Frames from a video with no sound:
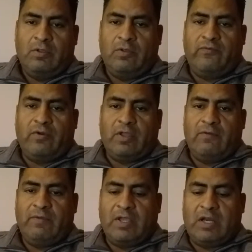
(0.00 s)
to
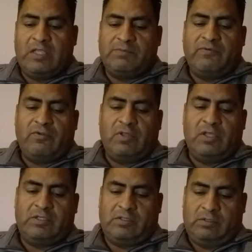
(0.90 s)
forgive me and cleanse me from
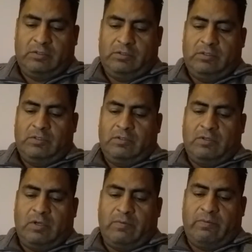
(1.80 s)
this
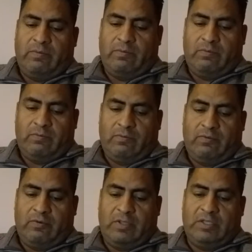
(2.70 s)
uh,
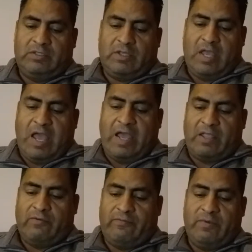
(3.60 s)
from this act
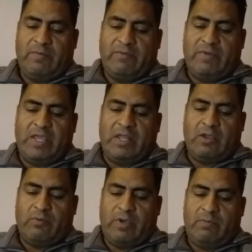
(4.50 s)
of me breaking a
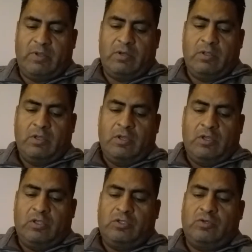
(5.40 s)
commandment
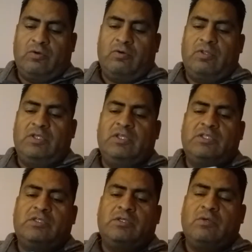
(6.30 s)
so this
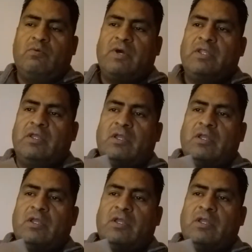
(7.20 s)
is what